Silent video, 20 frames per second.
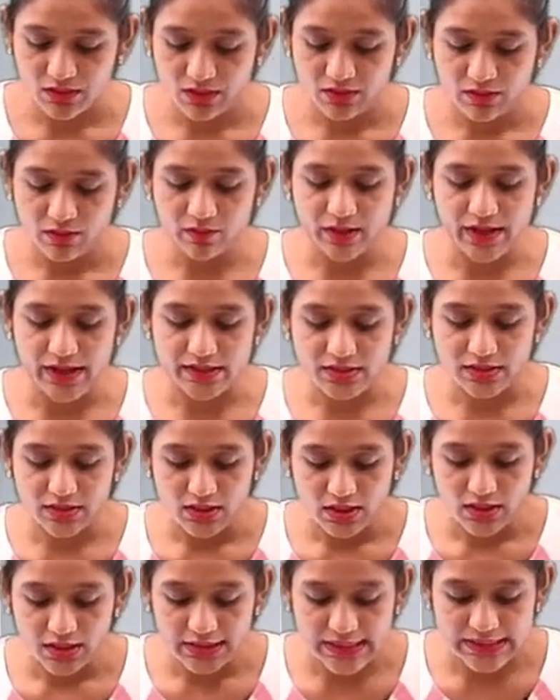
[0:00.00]
right?
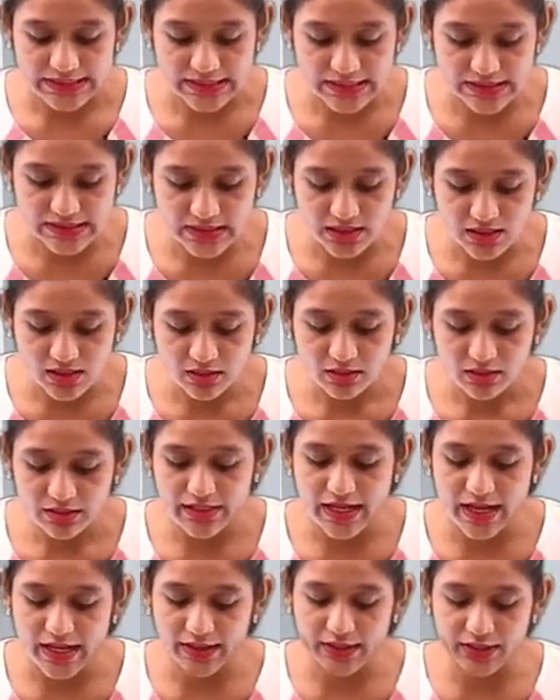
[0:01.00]
This is the
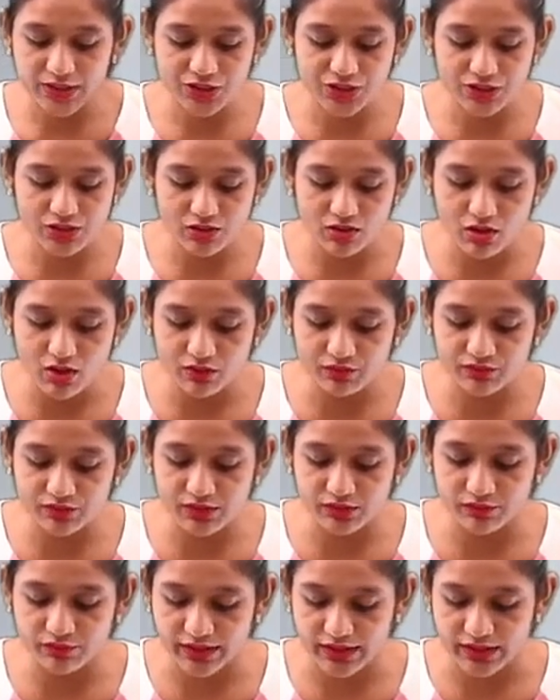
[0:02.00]
direction of
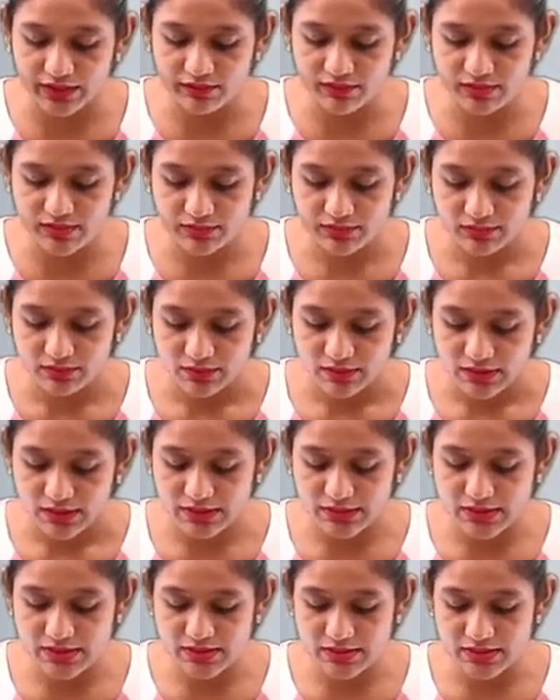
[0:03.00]
the waves
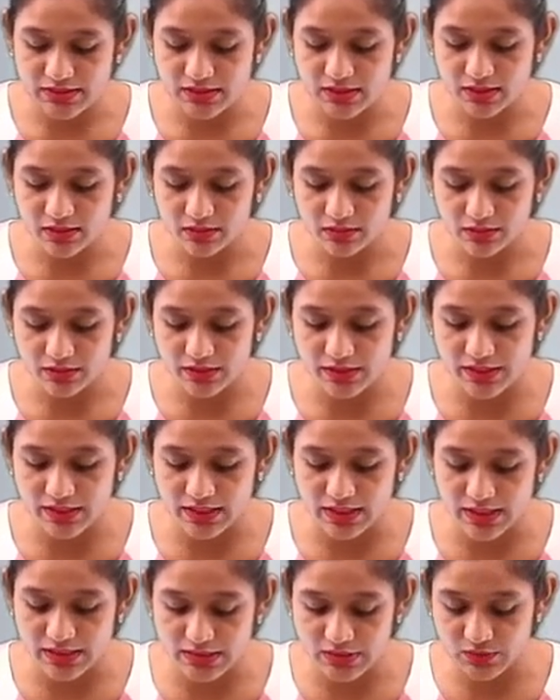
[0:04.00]
and this is the
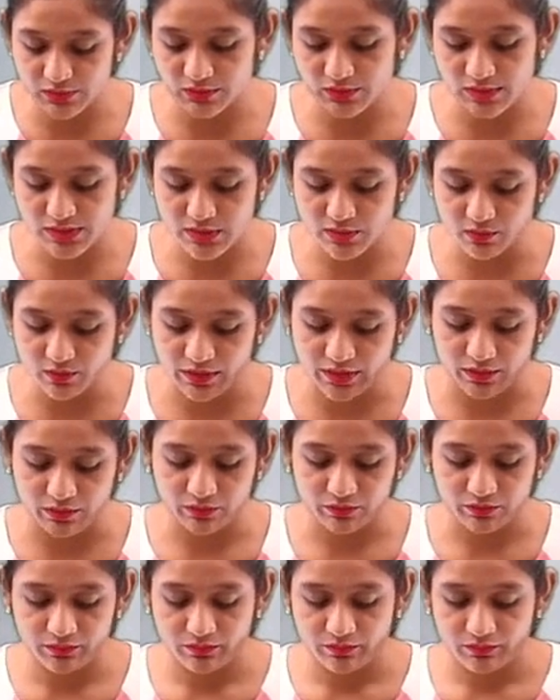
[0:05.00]
transverse wave.
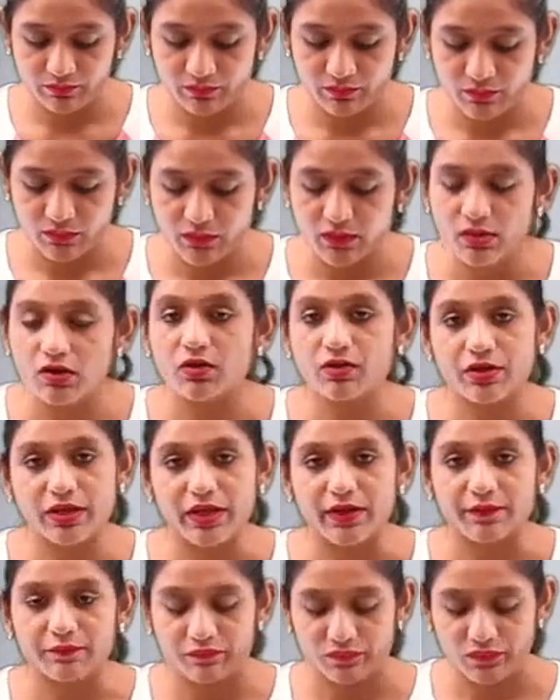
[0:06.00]

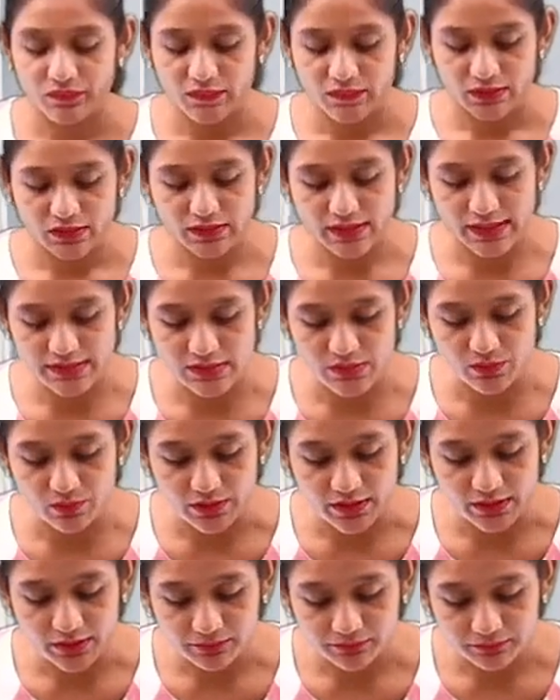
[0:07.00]
Okay, next
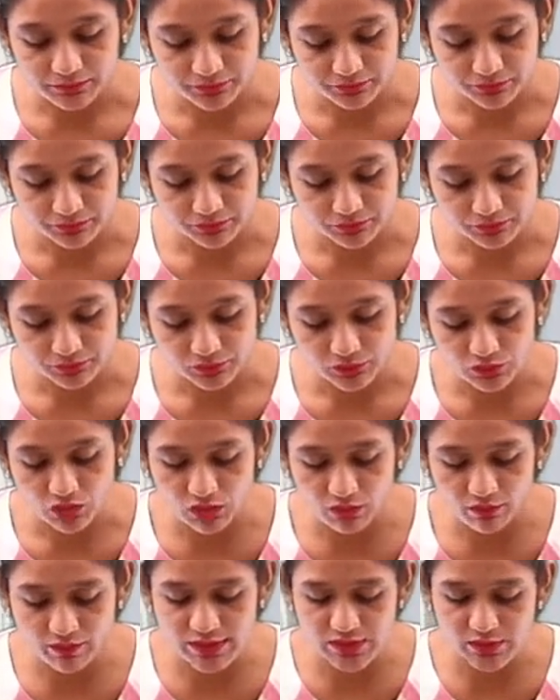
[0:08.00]
one,
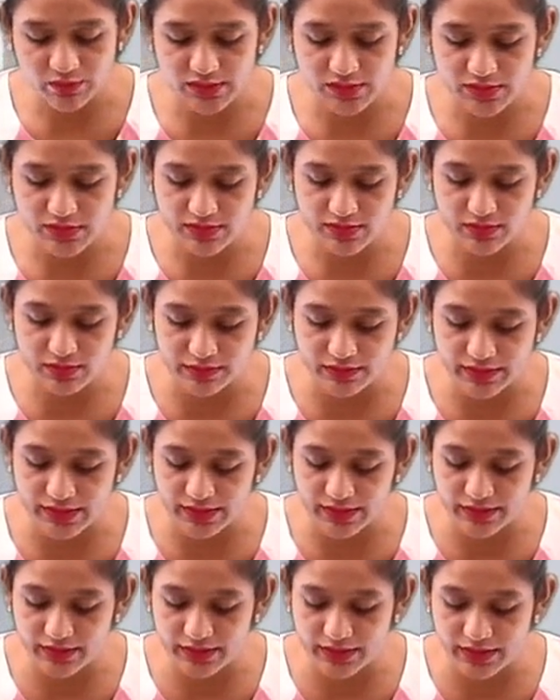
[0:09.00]
always which is
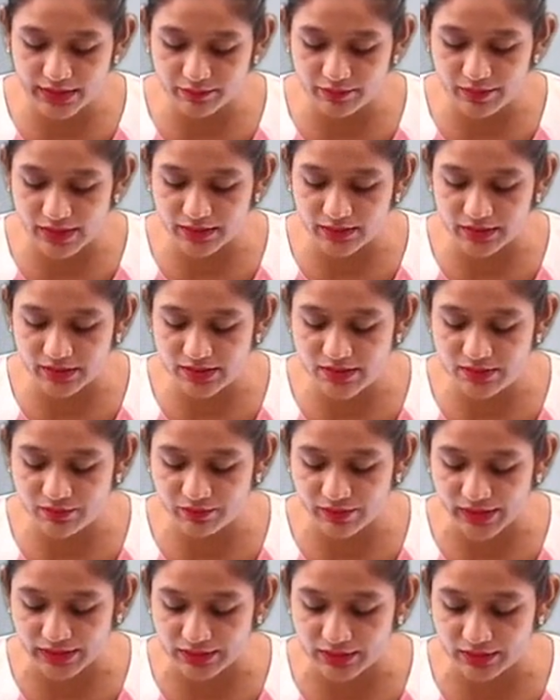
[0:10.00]
in a date by this
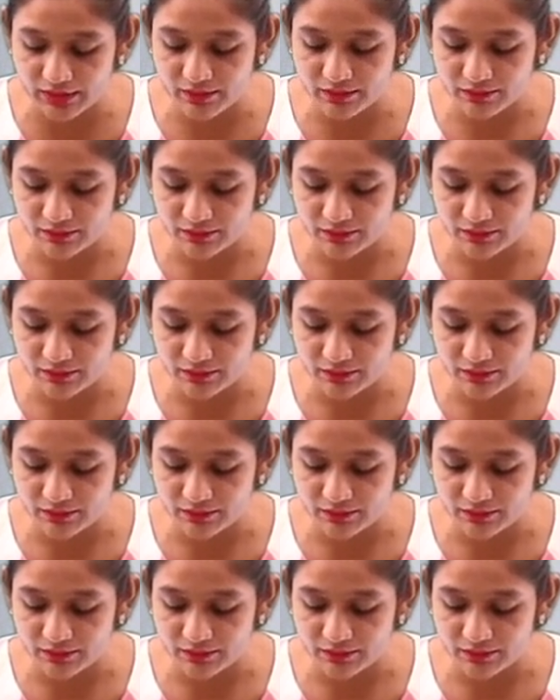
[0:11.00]
factor.